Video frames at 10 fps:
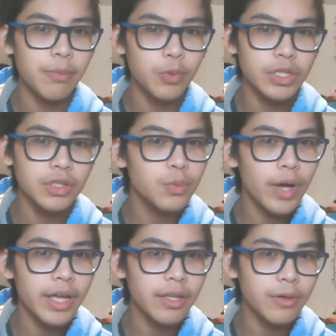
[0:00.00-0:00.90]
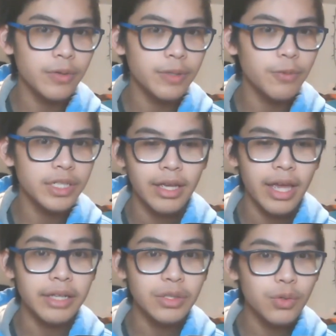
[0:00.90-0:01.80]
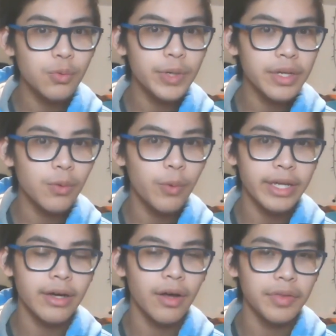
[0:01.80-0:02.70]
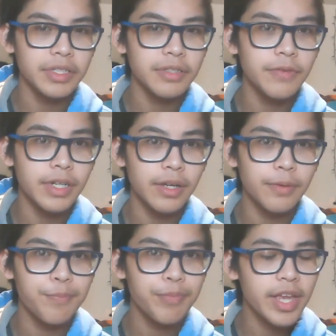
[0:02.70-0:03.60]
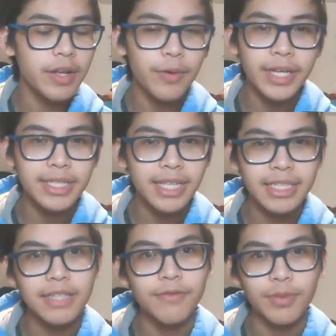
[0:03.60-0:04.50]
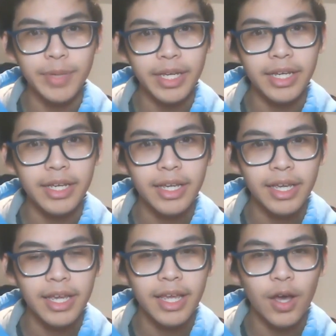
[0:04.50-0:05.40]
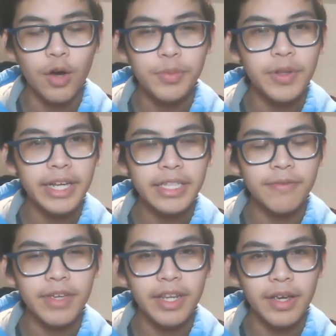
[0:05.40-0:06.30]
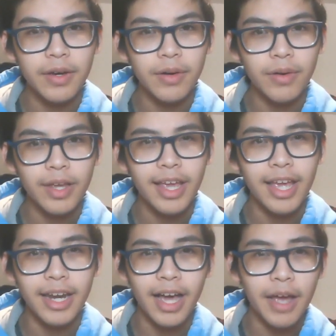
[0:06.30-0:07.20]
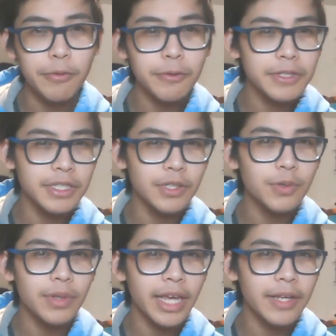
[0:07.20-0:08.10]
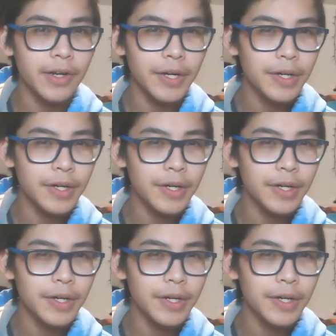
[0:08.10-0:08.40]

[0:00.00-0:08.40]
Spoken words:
which is why there was a 2-week wait on this video. Anyways, that's it for me. Hope you liked the video, and I will see you later.